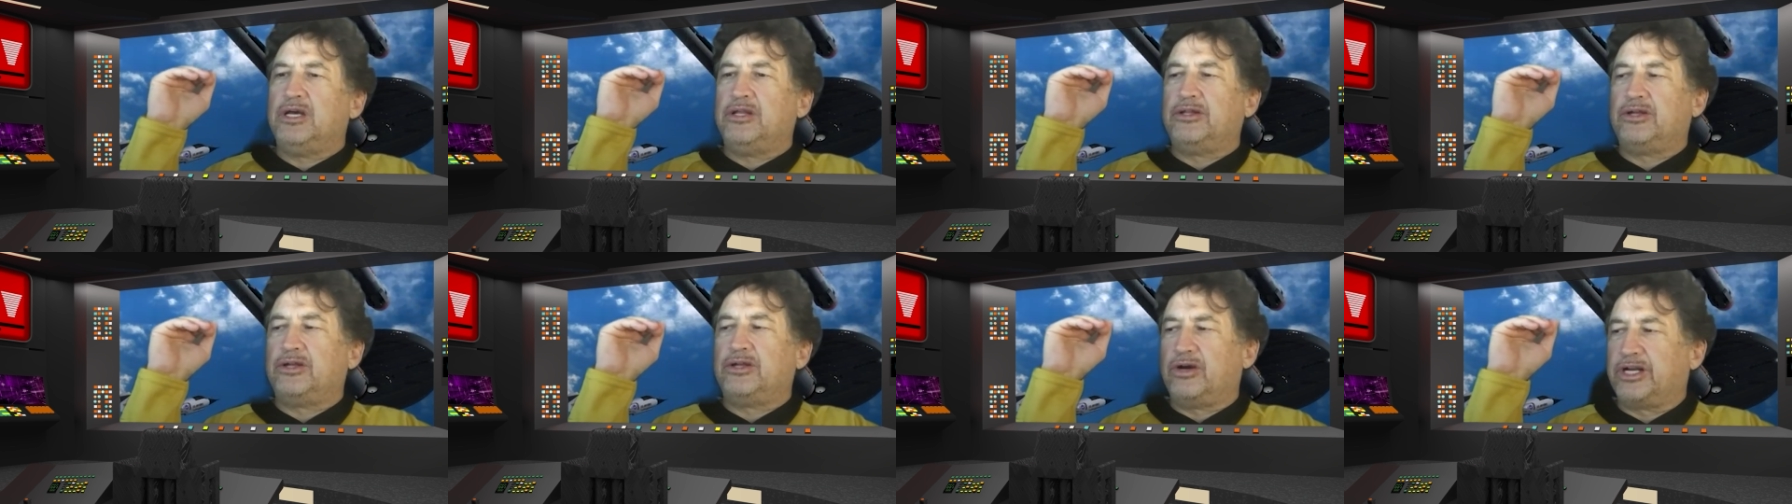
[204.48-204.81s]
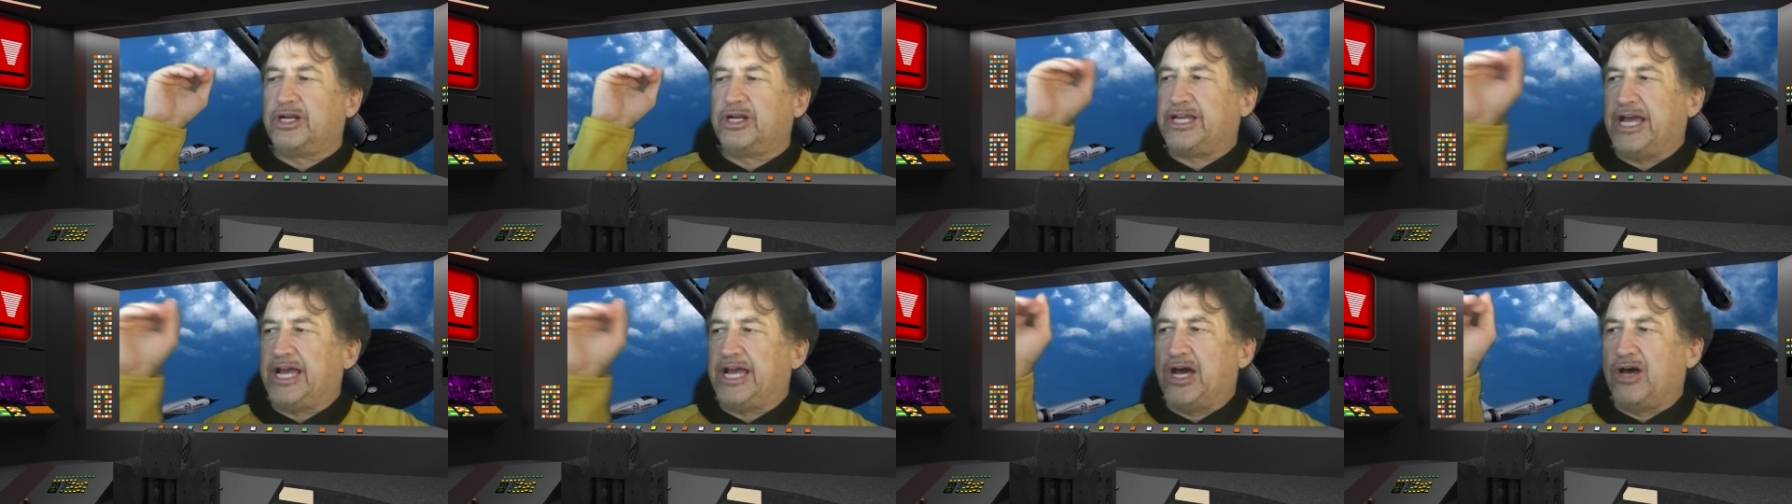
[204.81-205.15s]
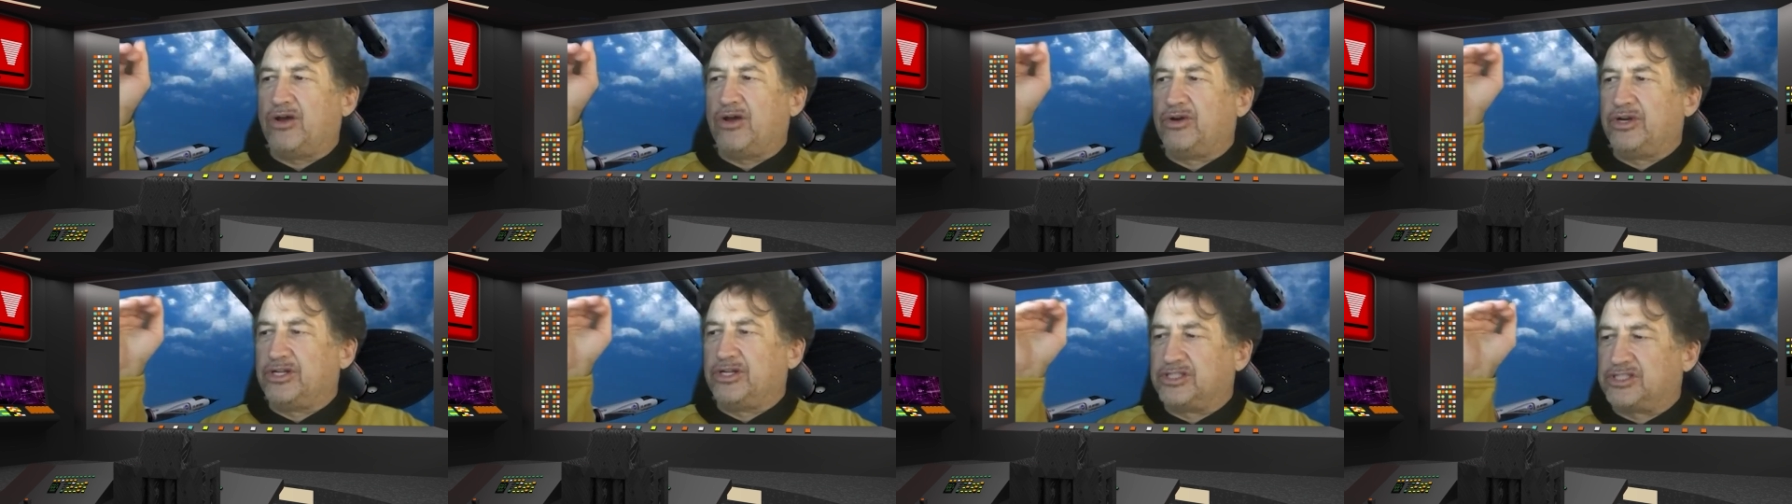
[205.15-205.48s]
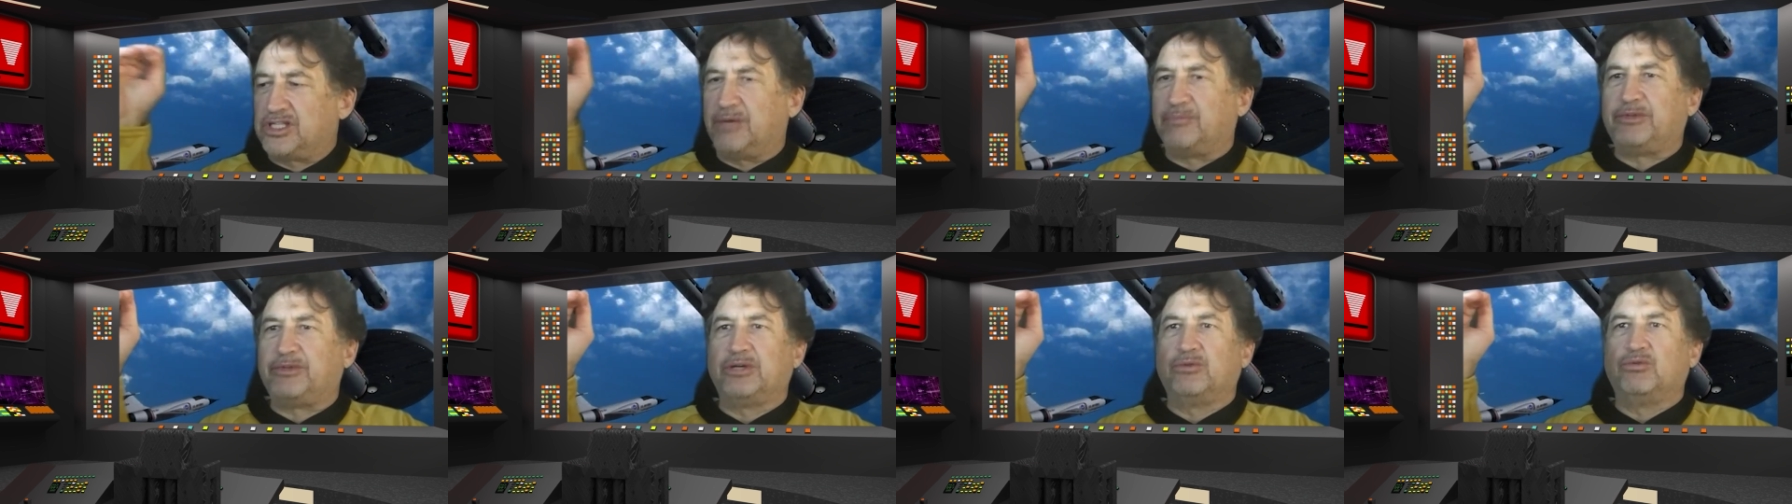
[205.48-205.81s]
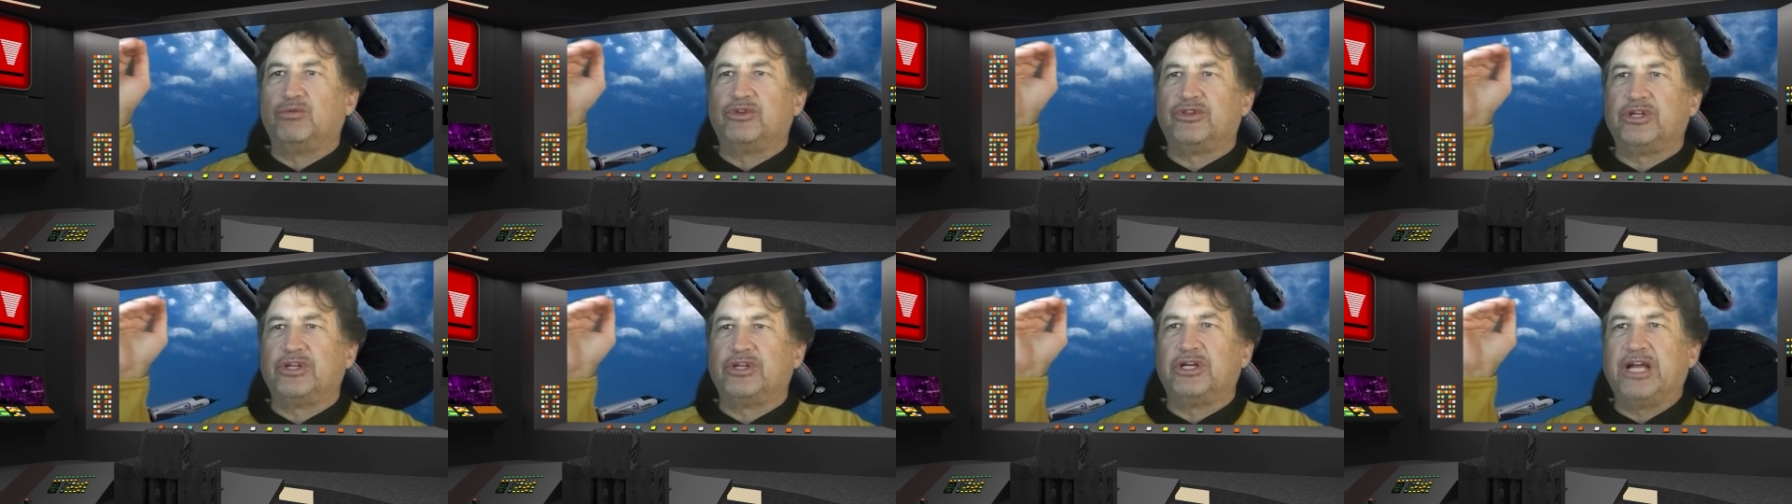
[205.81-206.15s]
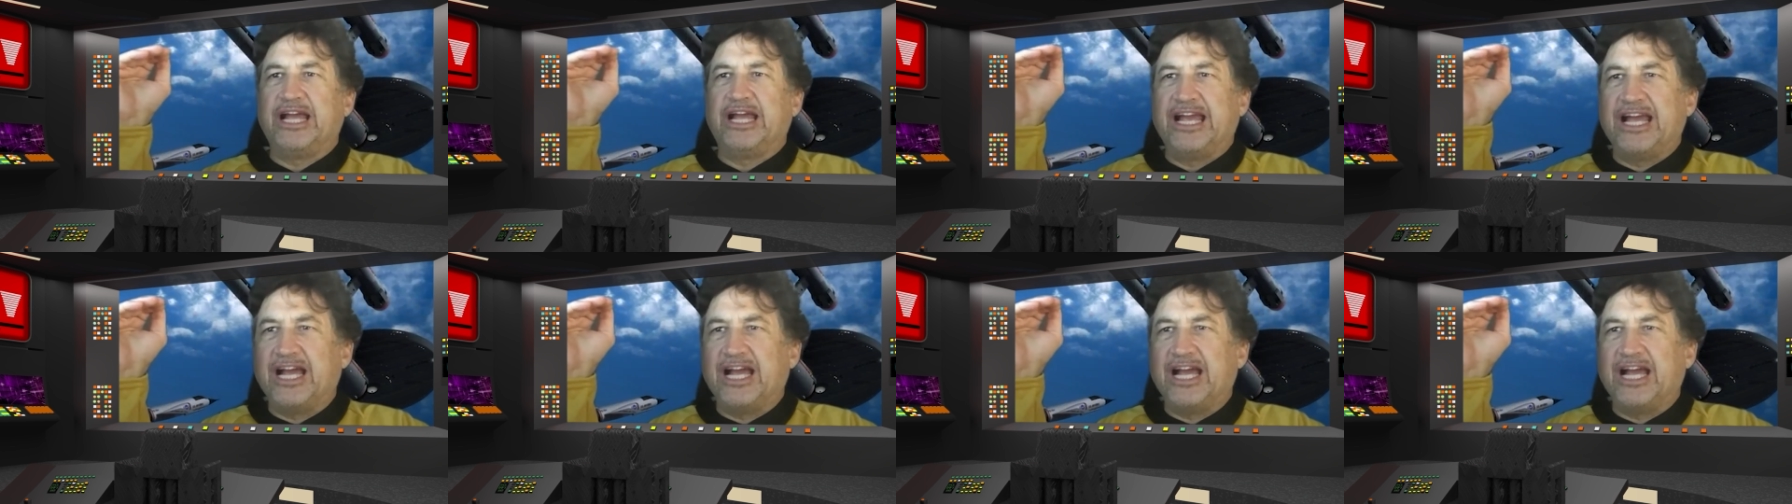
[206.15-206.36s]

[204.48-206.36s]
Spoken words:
encountering something with an